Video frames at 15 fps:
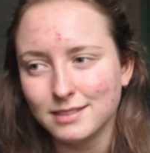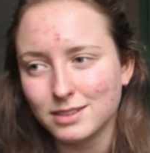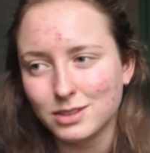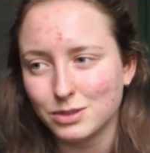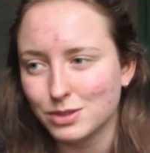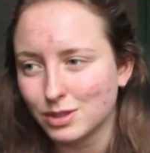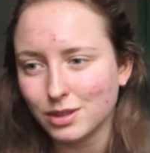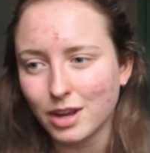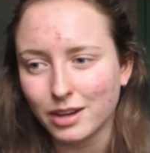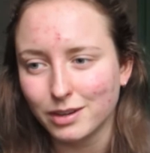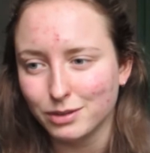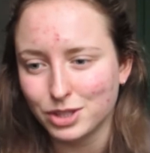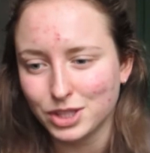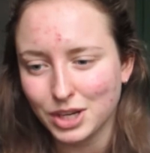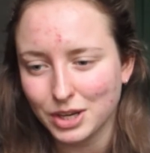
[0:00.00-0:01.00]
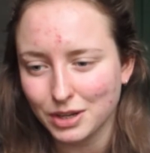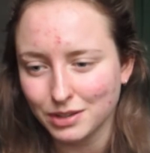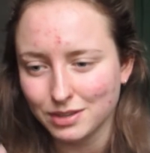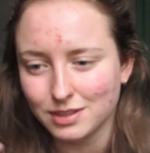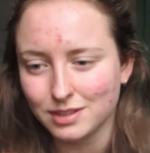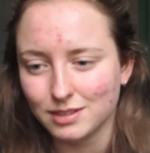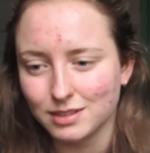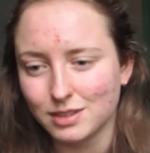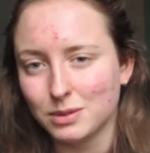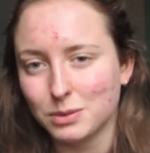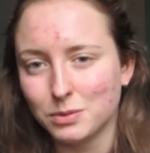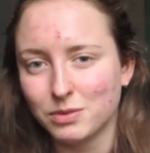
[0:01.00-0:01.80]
there's a lot of shells and, you know,